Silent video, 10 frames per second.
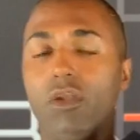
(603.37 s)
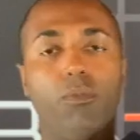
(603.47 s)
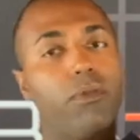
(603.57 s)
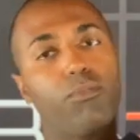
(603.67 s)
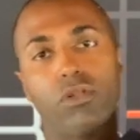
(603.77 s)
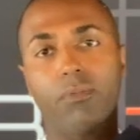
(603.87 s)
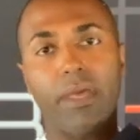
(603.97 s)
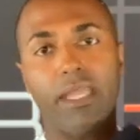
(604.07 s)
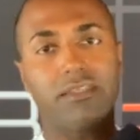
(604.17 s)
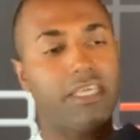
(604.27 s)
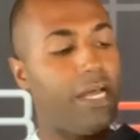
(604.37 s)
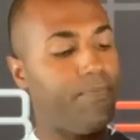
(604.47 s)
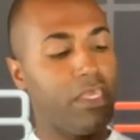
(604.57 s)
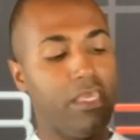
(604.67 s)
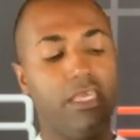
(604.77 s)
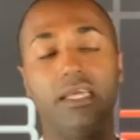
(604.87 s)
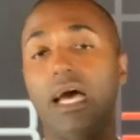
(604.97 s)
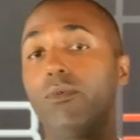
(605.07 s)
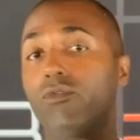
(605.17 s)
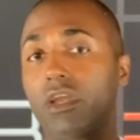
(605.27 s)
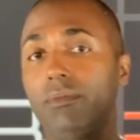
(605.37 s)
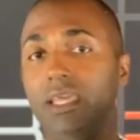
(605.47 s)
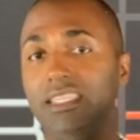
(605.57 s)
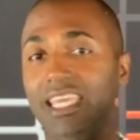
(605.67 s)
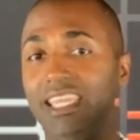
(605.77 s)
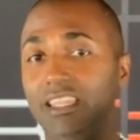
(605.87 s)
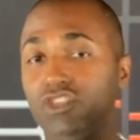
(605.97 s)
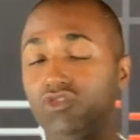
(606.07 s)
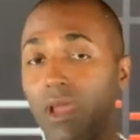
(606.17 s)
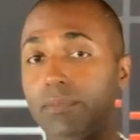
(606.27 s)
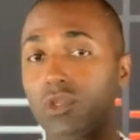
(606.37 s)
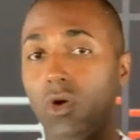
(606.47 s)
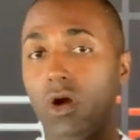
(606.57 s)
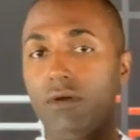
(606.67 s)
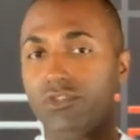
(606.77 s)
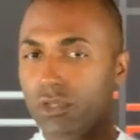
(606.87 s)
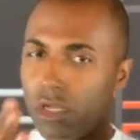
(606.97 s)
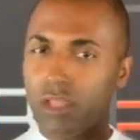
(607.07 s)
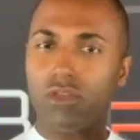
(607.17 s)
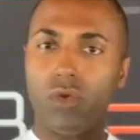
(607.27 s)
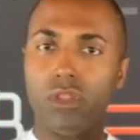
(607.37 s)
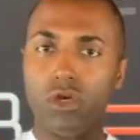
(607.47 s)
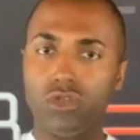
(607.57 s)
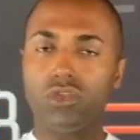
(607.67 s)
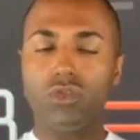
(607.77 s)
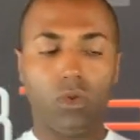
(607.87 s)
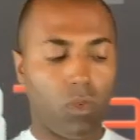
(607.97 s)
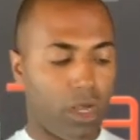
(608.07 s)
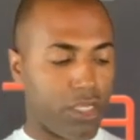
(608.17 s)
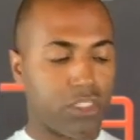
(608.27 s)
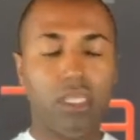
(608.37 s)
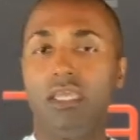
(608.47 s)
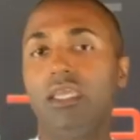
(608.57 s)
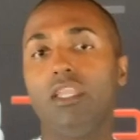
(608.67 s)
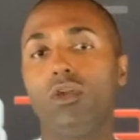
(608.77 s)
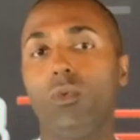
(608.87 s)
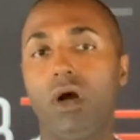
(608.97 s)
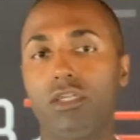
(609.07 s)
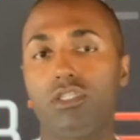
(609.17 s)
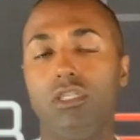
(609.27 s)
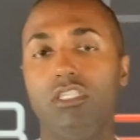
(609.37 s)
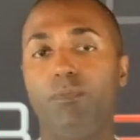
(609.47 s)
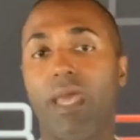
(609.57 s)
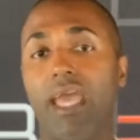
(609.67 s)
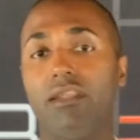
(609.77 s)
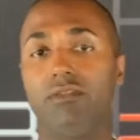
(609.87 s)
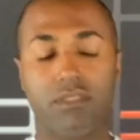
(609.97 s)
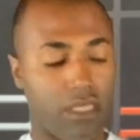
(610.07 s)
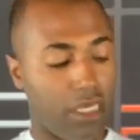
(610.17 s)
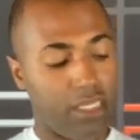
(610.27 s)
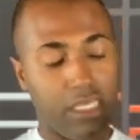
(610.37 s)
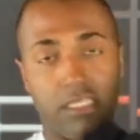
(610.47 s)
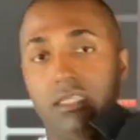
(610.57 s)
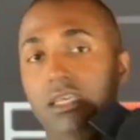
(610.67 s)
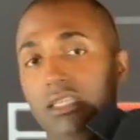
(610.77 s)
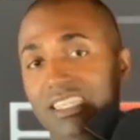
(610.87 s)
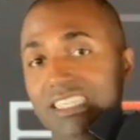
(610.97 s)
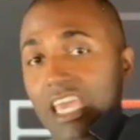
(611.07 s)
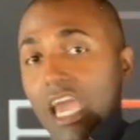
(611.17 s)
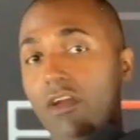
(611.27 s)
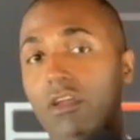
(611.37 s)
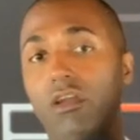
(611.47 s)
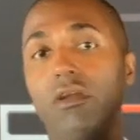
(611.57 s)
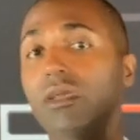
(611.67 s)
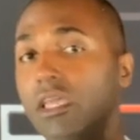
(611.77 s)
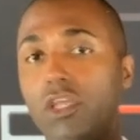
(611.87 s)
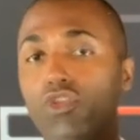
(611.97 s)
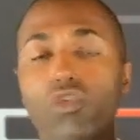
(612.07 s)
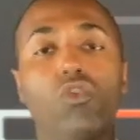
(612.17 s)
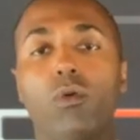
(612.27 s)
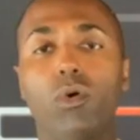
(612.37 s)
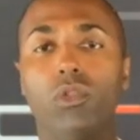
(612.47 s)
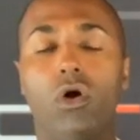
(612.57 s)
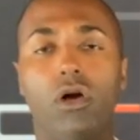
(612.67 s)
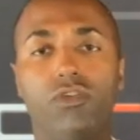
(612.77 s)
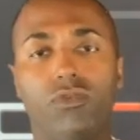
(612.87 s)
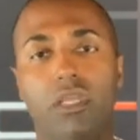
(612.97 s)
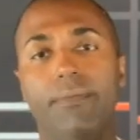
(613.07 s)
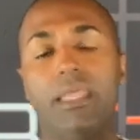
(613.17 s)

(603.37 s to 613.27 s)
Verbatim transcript: open, pull the panels out. I would recommend taking the straps off so you're not throwing those through the wash and you can wash these panels, uh, these this carrier in your normal laundry,